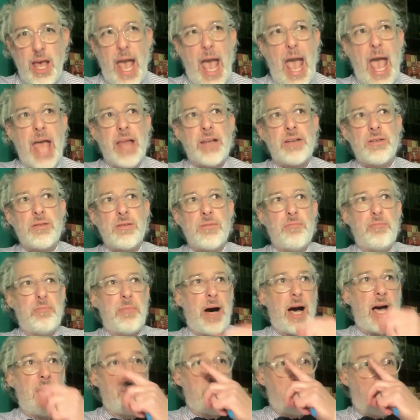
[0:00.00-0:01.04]
And
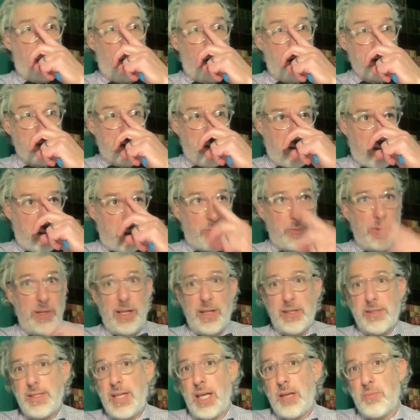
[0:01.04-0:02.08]
my personal real
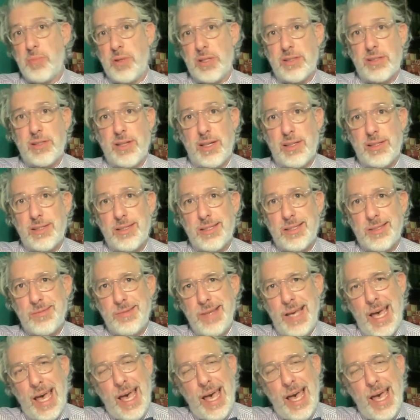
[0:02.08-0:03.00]
estate business